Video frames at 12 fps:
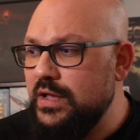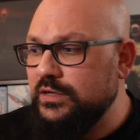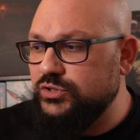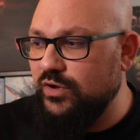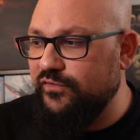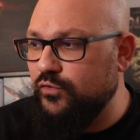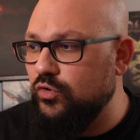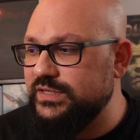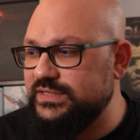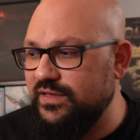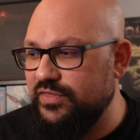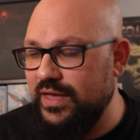So of
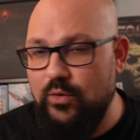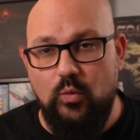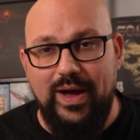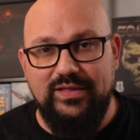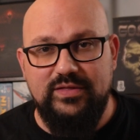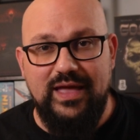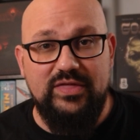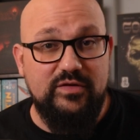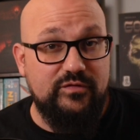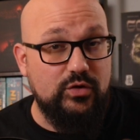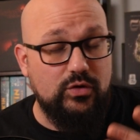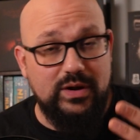course the White Death,
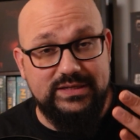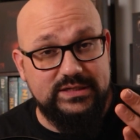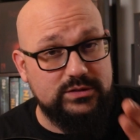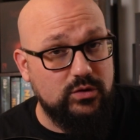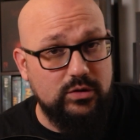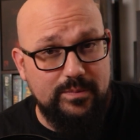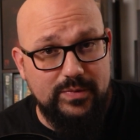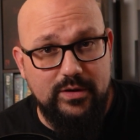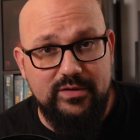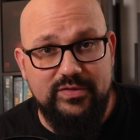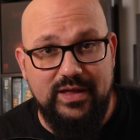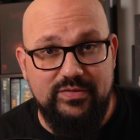if you're a solo
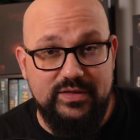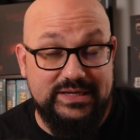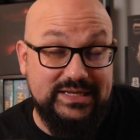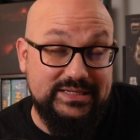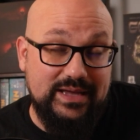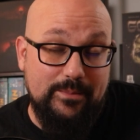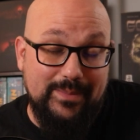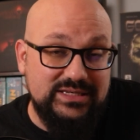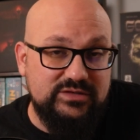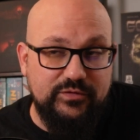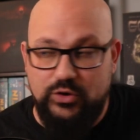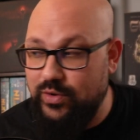player, then this is a
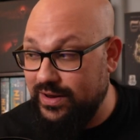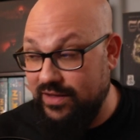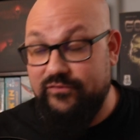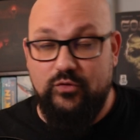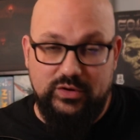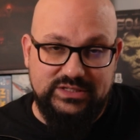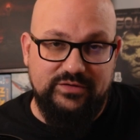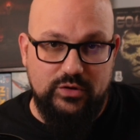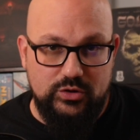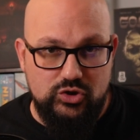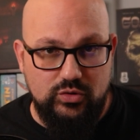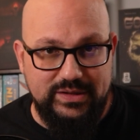must for you, and of course if
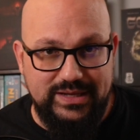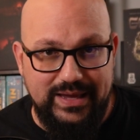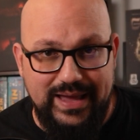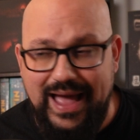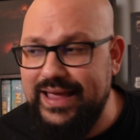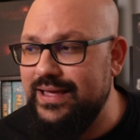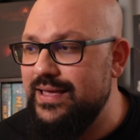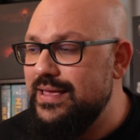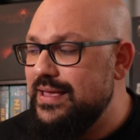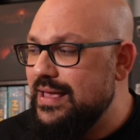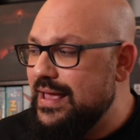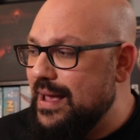you enjoy D.E.I.
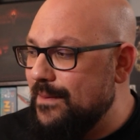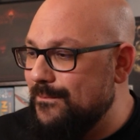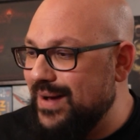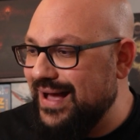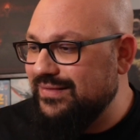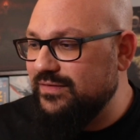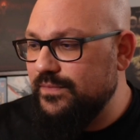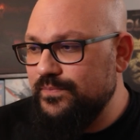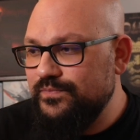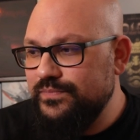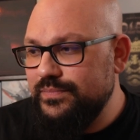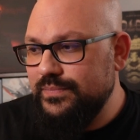But
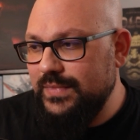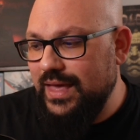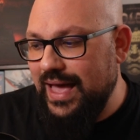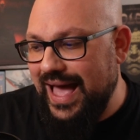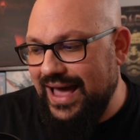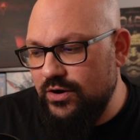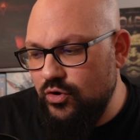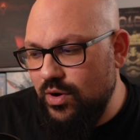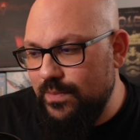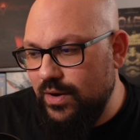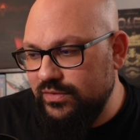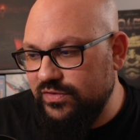I don't know
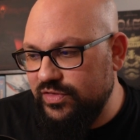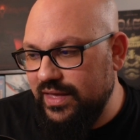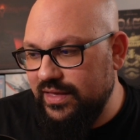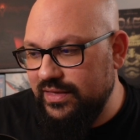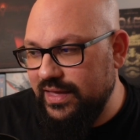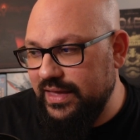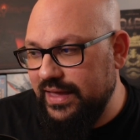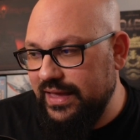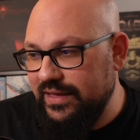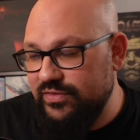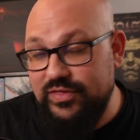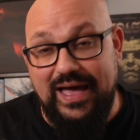about
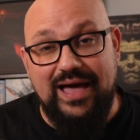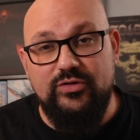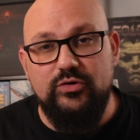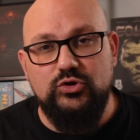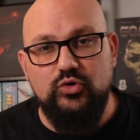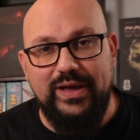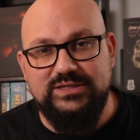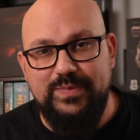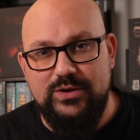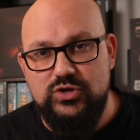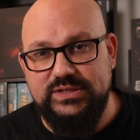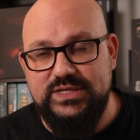the other two
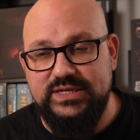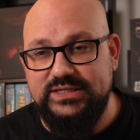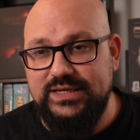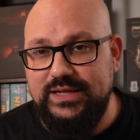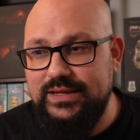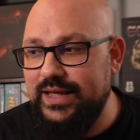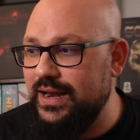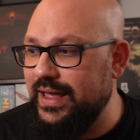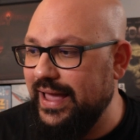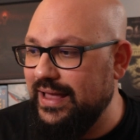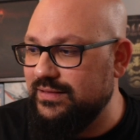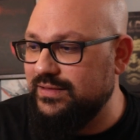expansions, the Citadel
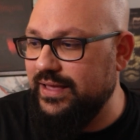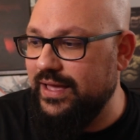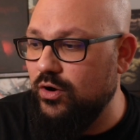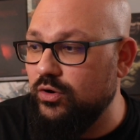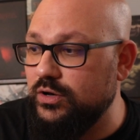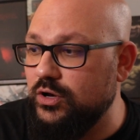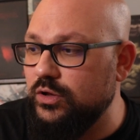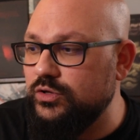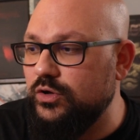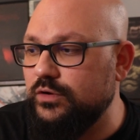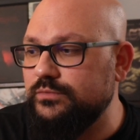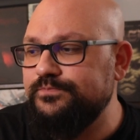and the Old
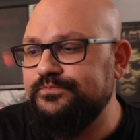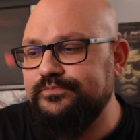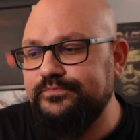London.